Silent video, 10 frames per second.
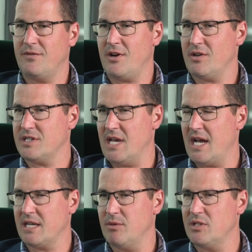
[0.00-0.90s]
land. various
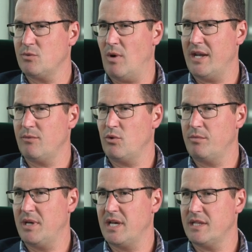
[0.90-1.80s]
arguments. One
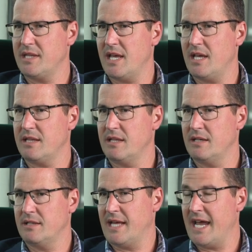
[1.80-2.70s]
would be that they
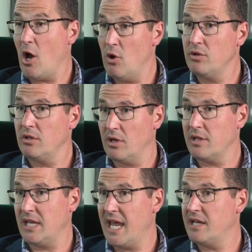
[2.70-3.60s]
they own a lot of
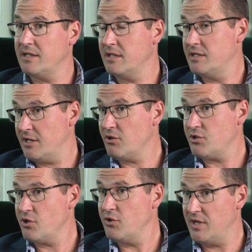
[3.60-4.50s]
the land in
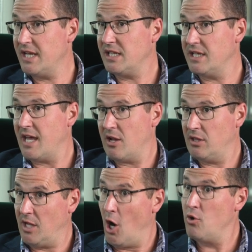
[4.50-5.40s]
territory. Uniquely, they
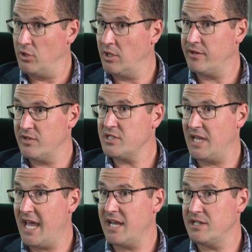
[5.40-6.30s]
own a lot of this
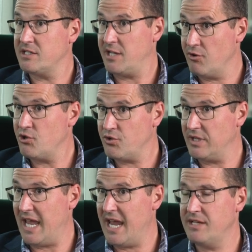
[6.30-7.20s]
land. It's territory
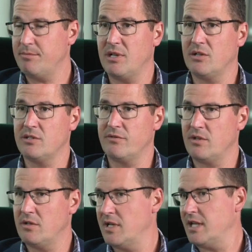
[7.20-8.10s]
land because of
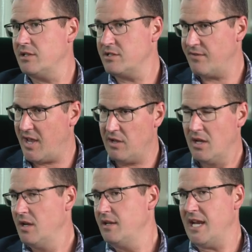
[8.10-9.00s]
the uniqueness of our
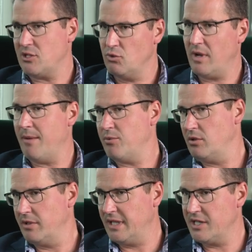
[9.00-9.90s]
national
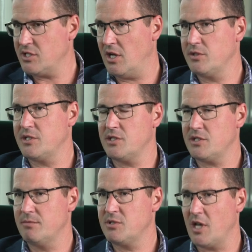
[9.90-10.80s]
capital and leasehold
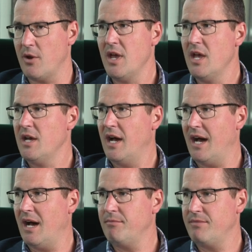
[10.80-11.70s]
system. Okay. So
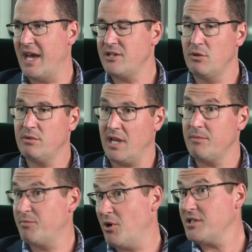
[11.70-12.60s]
um, they do
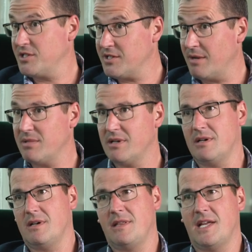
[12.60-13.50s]
keep the prices up, uh, and